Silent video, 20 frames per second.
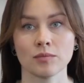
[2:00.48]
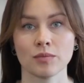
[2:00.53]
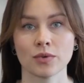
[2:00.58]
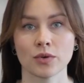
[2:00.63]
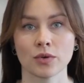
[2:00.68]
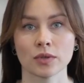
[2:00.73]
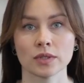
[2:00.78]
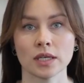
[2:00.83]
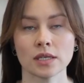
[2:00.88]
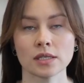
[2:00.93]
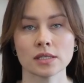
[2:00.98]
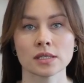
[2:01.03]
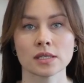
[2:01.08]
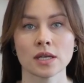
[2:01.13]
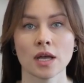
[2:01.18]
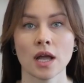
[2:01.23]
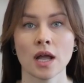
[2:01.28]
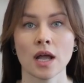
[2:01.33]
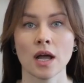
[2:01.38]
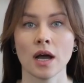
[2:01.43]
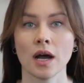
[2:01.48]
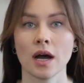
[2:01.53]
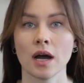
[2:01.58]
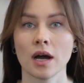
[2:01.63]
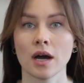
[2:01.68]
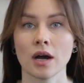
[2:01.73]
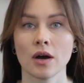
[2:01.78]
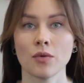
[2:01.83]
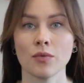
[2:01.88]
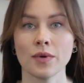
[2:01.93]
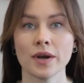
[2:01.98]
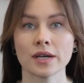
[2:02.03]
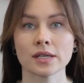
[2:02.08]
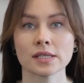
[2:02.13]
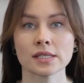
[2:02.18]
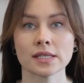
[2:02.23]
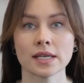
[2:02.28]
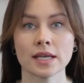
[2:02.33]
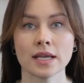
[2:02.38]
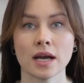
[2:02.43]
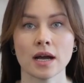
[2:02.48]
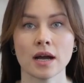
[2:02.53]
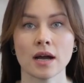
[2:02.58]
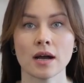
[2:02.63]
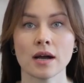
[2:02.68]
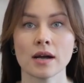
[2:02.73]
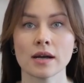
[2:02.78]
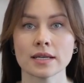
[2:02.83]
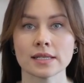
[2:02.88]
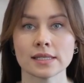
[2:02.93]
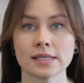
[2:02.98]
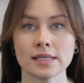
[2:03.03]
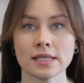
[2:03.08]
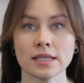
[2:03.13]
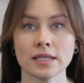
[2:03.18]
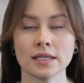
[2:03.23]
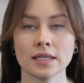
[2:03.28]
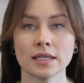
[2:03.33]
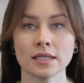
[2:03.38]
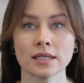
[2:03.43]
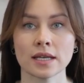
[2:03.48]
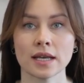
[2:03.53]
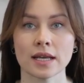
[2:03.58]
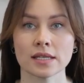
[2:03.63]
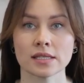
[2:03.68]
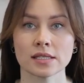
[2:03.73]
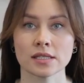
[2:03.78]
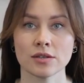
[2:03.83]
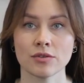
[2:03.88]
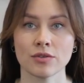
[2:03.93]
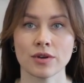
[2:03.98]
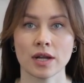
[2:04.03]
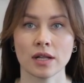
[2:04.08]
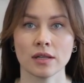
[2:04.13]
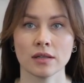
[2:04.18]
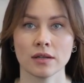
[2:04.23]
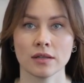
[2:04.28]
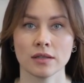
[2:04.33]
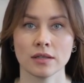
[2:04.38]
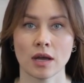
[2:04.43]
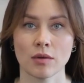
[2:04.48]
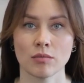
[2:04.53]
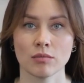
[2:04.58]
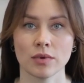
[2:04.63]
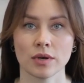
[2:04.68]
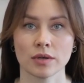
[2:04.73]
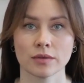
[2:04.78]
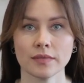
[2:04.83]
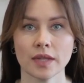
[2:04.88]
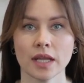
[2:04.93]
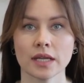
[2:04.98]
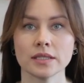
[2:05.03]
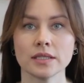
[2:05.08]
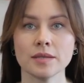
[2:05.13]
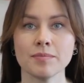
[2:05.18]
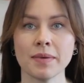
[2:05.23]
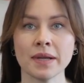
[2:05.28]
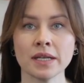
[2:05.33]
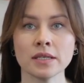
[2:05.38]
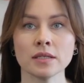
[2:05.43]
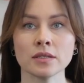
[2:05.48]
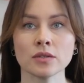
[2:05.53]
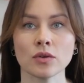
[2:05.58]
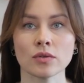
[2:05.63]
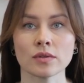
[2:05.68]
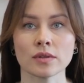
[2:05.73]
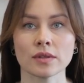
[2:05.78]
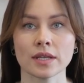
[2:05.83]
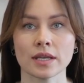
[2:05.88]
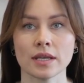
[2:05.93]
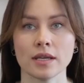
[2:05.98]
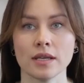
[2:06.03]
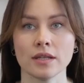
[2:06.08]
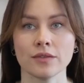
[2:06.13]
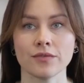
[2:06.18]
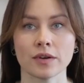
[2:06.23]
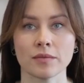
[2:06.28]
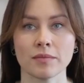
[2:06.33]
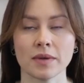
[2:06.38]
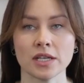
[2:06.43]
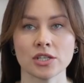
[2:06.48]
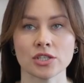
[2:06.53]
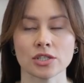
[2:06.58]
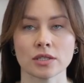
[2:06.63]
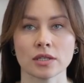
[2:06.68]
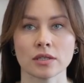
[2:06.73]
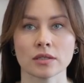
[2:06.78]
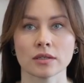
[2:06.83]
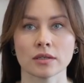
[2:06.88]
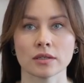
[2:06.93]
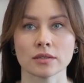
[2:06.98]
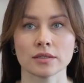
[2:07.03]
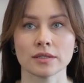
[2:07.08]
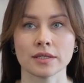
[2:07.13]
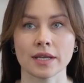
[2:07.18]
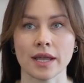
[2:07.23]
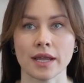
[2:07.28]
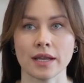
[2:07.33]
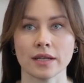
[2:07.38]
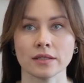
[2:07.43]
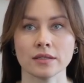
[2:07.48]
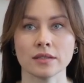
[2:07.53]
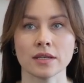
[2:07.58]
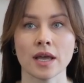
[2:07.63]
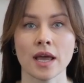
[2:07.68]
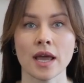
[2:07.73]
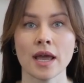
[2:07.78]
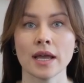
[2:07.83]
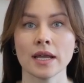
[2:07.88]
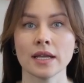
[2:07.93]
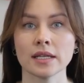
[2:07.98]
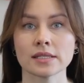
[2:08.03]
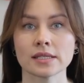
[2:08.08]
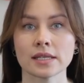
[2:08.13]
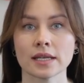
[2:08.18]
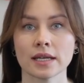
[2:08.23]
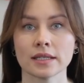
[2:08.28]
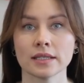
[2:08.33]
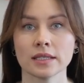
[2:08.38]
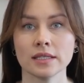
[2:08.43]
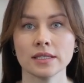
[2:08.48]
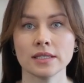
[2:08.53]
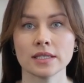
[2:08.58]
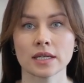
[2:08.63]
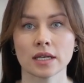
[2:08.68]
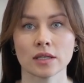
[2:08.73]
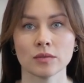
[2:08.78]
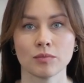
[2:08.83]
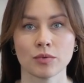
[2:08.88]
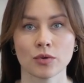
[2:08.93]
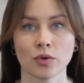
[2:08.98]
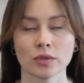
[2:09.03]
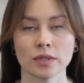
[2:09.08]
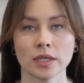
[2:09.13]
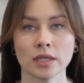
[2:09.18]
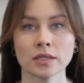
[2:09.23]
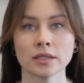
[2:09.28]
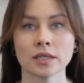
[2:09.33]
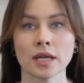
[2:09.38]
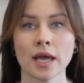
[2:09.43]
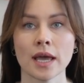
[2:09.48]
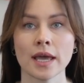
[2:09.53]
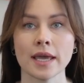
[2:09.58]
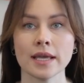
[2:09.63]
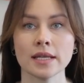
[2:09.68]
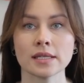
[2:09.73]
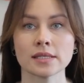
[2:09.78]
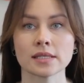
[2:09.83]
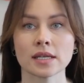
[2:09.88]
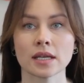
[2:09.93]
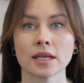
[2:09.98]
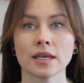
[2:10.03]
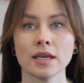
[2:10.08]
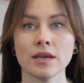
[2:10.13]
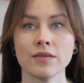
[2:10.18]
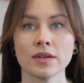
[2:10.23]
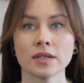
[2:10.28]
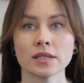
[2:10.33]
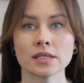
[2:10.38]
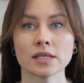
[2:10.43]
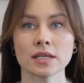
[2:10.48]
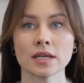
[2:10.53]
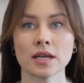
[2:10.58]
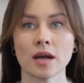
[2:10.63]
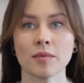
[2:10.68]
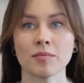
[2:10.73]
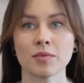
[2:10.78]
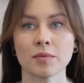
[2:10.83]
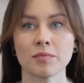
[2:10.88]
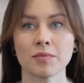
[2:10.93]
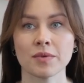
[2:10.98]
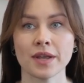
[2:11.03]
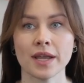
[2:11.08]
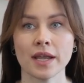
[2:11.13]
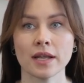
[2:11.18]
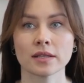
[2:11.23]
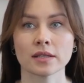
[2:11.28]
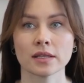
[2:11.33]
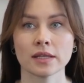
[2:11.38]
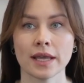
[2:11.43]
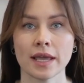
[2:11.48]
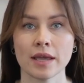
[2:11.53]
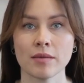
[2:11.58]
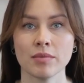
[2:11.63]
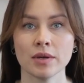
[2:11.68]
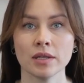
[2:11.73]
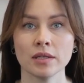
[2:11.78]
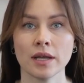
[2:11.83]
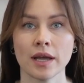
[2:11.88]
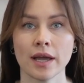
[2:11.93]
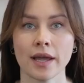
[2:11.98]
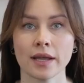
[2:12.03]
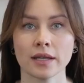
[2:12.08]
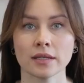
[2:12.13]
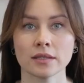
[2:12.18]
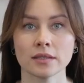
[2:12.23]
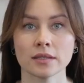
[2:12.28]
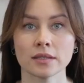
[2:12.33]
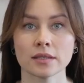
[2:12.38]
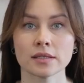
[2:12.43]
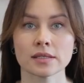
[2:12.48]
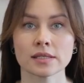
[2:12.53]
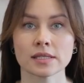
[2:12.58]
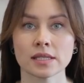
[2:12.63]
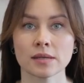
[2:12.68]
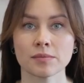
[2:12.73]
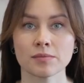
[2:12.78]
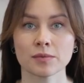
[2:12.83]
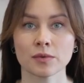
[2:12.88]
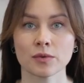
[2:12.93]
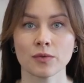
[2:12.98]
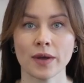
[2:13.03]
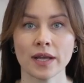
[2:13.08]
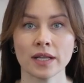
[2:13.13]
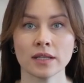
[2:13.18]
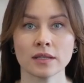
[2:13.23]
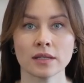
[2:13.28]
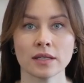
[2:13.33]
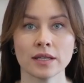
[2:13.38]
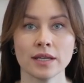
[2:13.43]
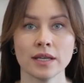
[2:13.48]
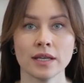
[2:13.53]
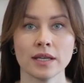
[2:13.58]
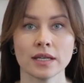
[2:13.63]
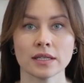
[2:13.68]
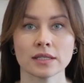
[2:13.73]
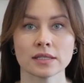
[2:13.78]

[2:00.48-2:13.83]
products, where they are assigned a serial number. Depending on the information contained in the analytical product, it's given the appropriate label and subsequently